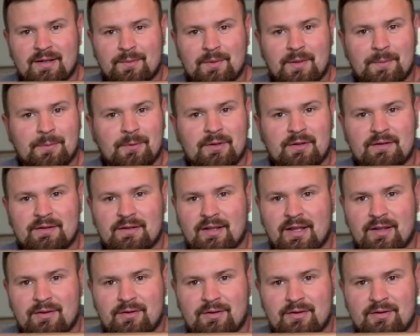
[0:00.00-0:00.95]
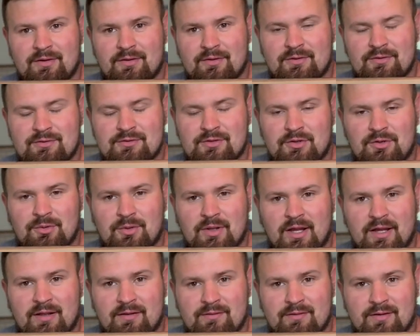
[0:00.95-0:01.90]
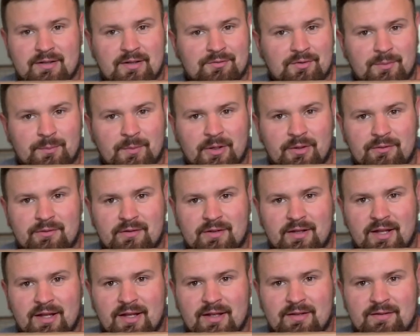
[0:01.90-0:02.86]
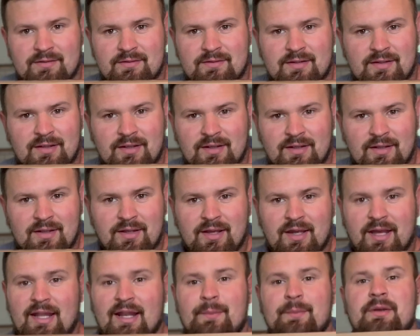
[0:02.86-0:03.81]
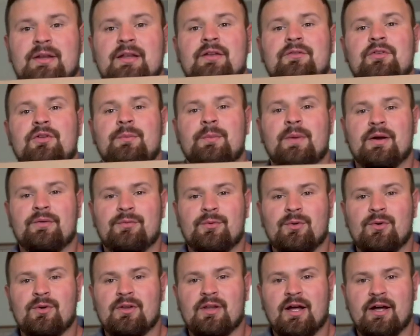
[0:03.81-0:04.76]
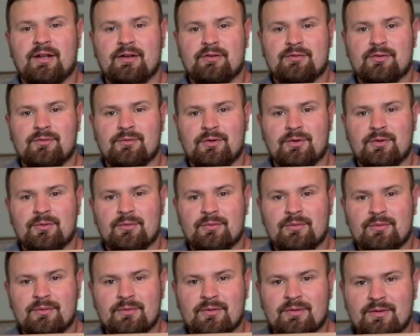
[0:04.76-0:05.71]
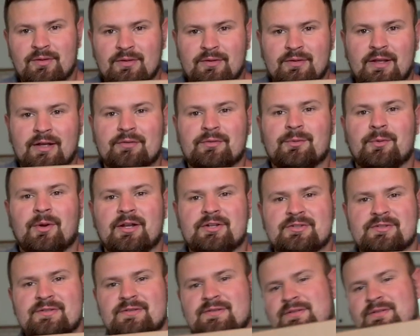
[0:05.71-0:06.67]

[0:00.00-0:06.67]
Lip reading: I'm gonna put it together, show you guys the different modes it has, and I'm gonna give you my full honest review. Thanks for watching.